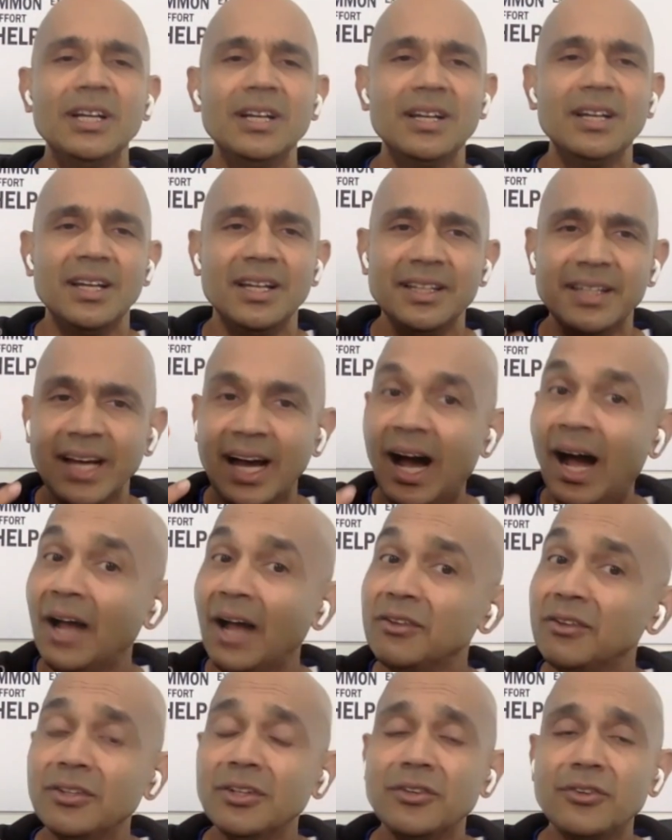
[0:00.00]
The eye
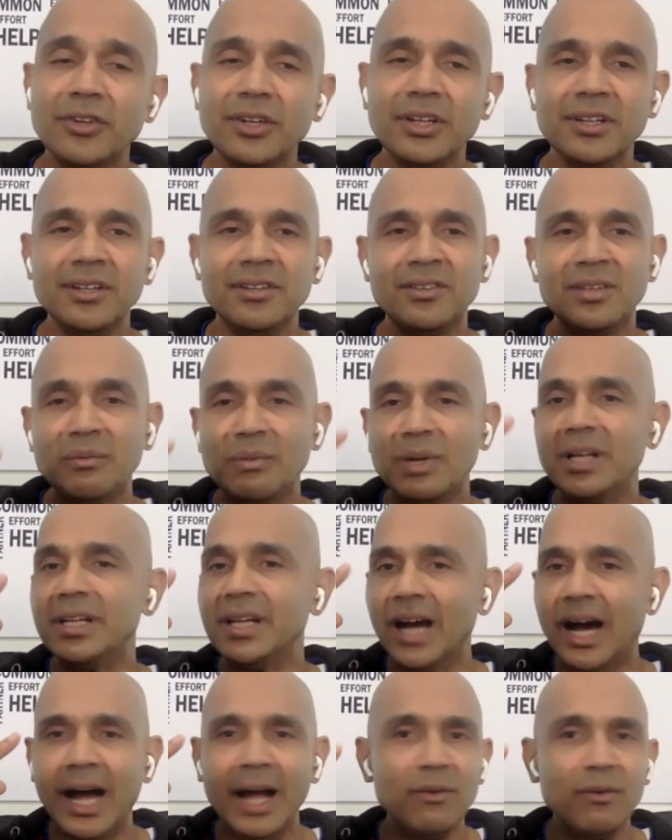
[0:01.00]
surgery is similar. The
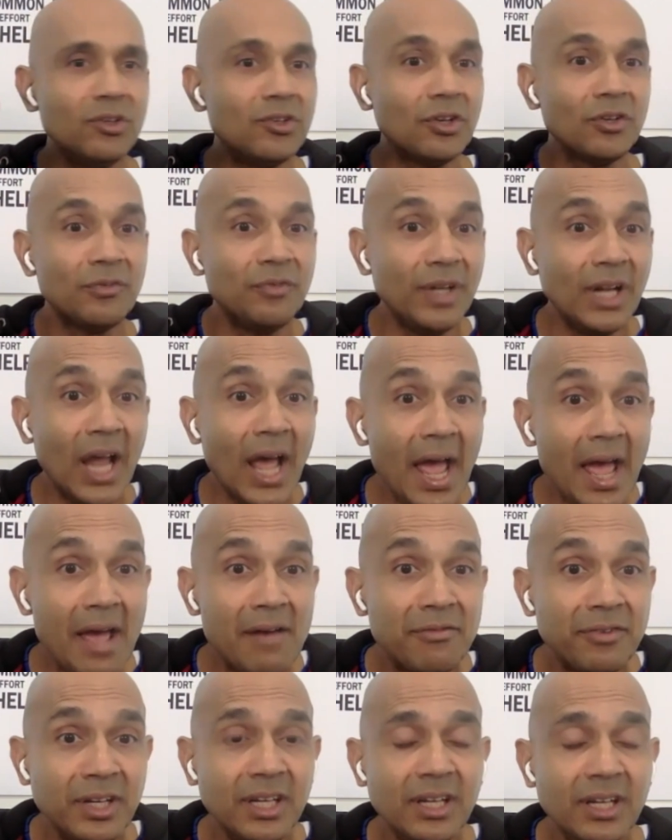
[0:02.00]
eye will just feel
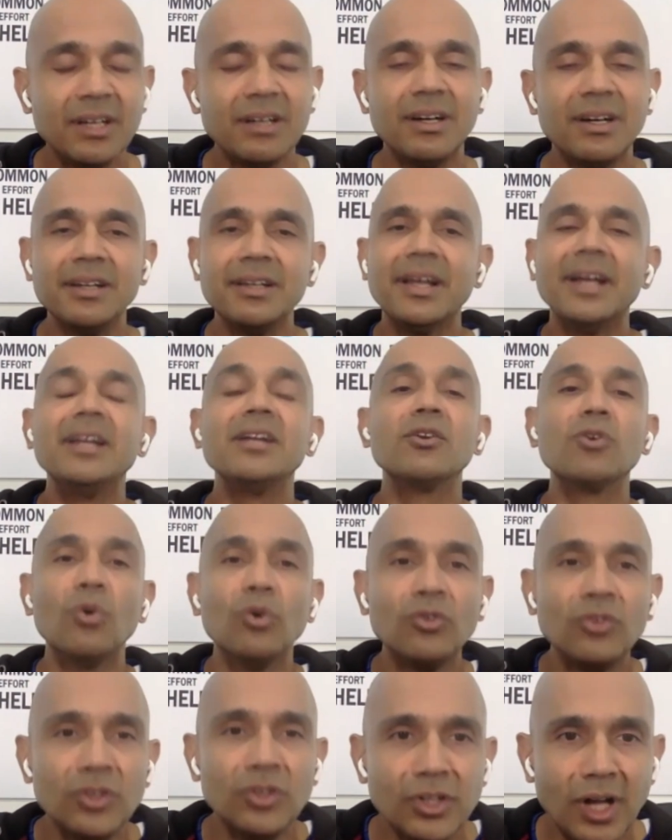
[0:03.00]
heavy, and then it goes
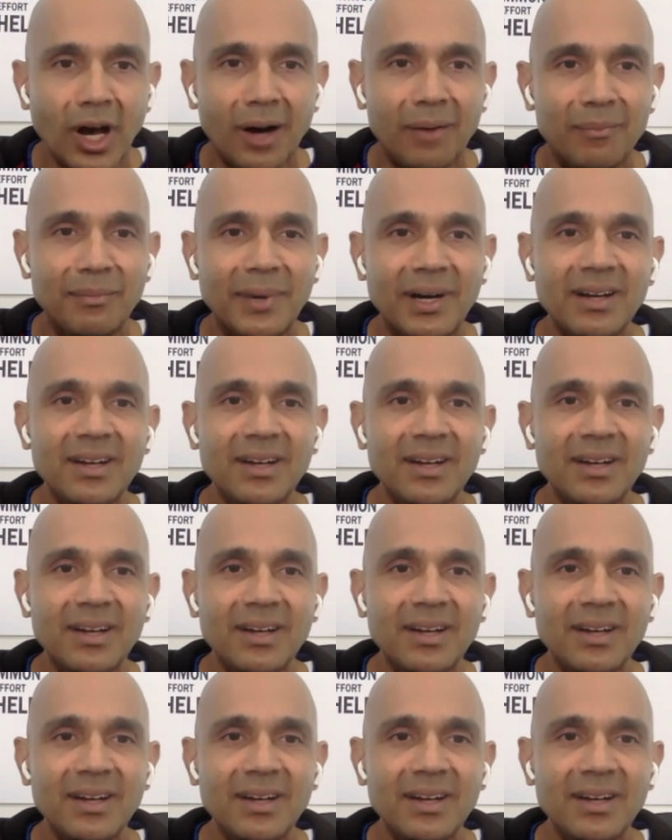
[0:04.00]
numb.